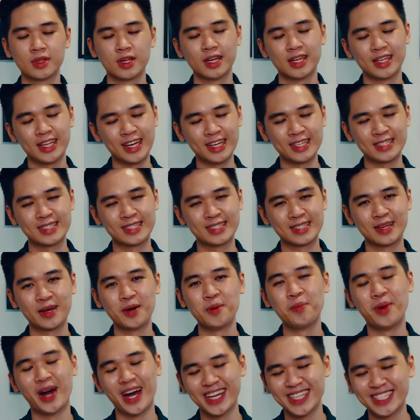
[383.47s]
Yes,
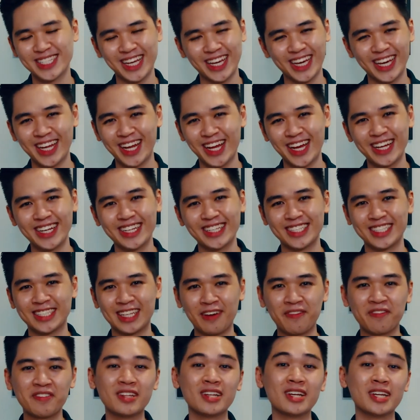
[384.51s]
buying secondhand is
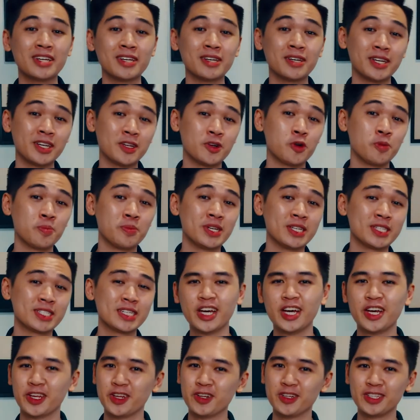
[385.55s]
definitely a hit or miss.
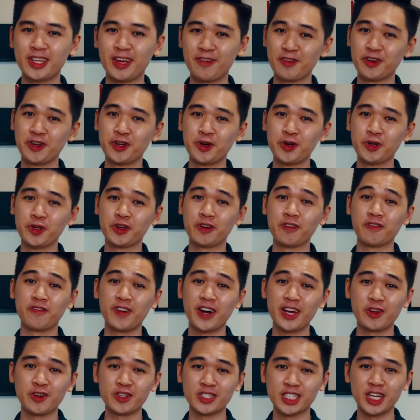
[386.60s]
You'll never know, you could
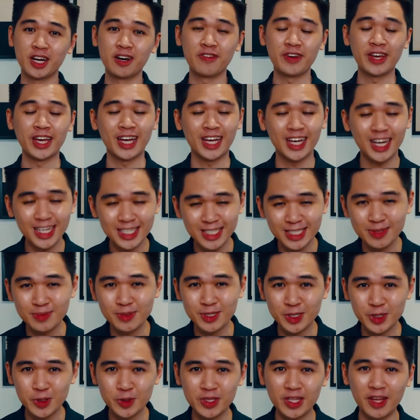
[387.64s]
find yourself a custom
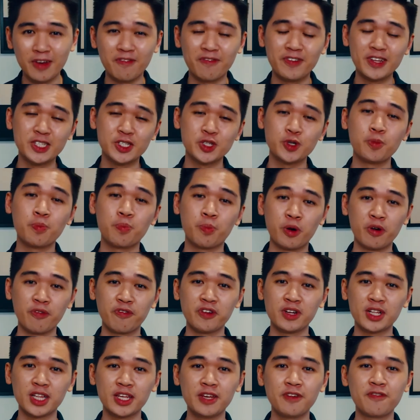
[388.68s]
suit that fits you
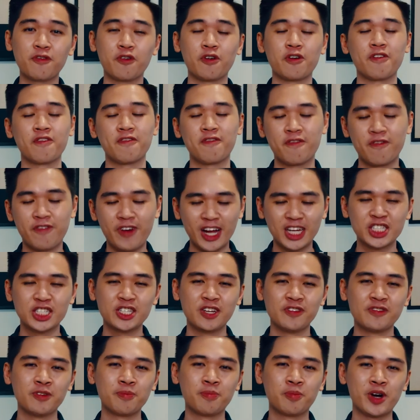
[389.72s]
perfectly for a fraction
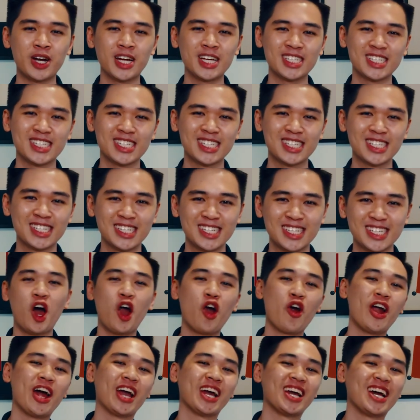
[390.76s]
of the price.
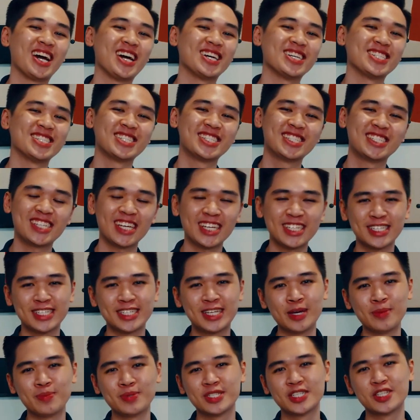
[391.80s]
Alright guys, 6
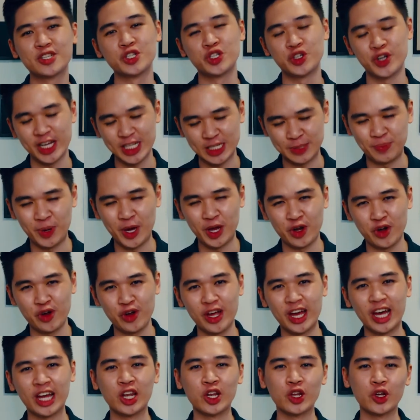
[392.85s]
tips to dress better
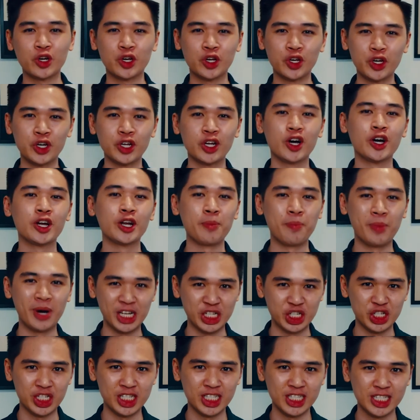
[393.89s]
and look good on a
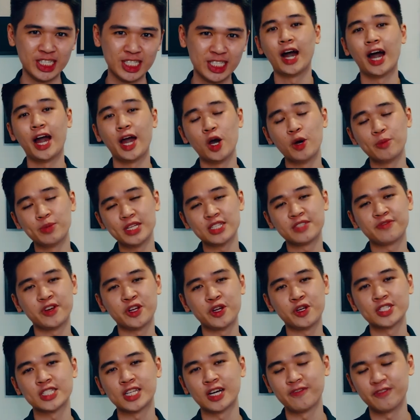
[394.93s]
budget. I hope this
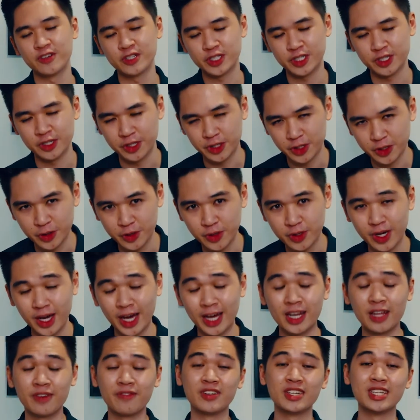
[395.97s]
video is helpful to you,
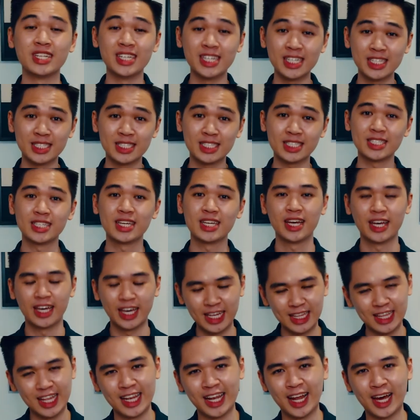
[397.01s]
and if it is, hit
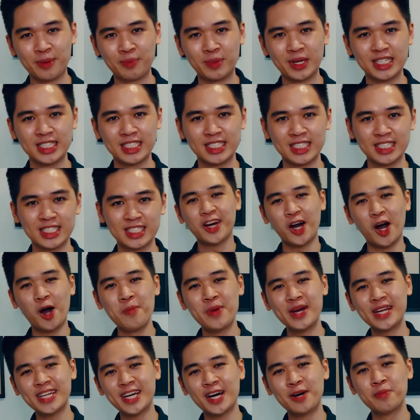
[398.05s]
that like button.
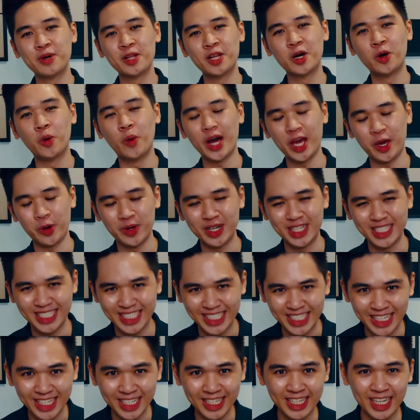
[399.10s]
Comment down below what you want to
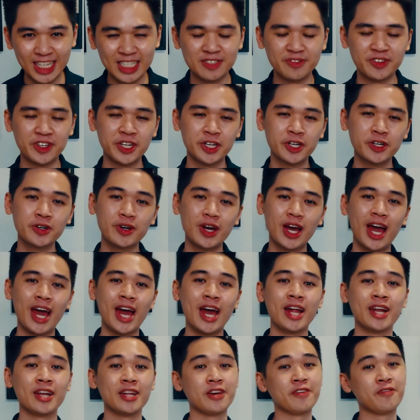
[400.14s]
see in the next video,
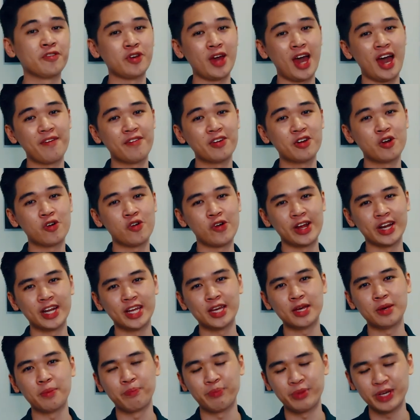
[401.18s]
and if you haven't
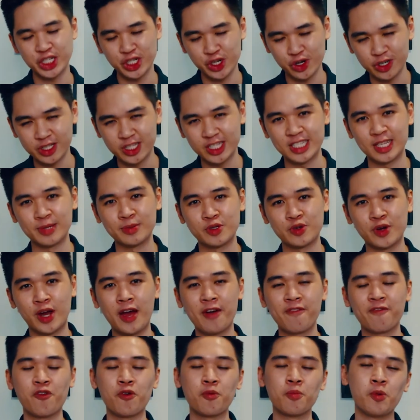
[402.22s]
already, be sure to
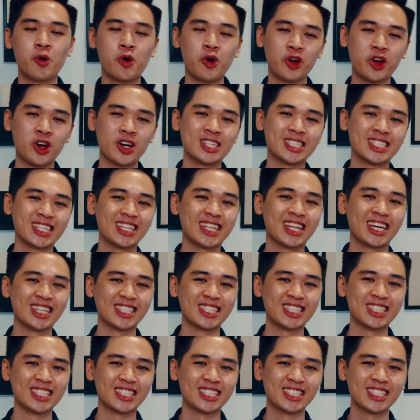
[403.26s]
subscribe for more content like
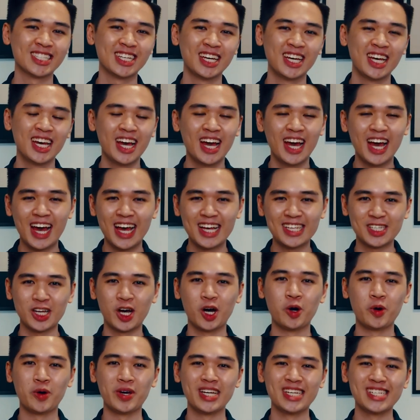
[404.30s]
this. As
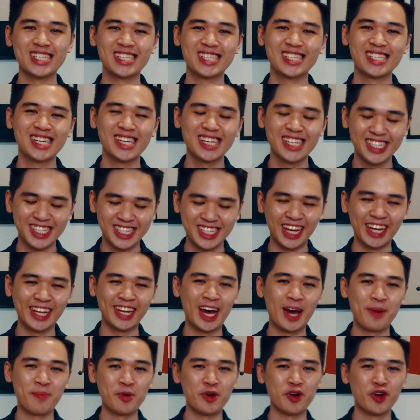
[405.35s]
always, stay
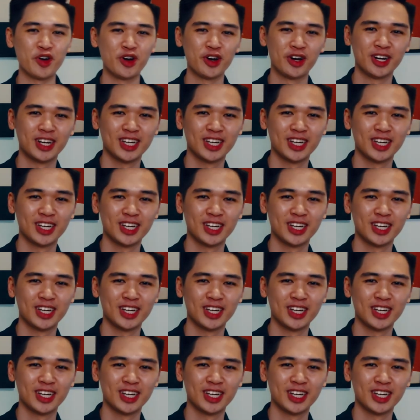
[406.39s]
dapper.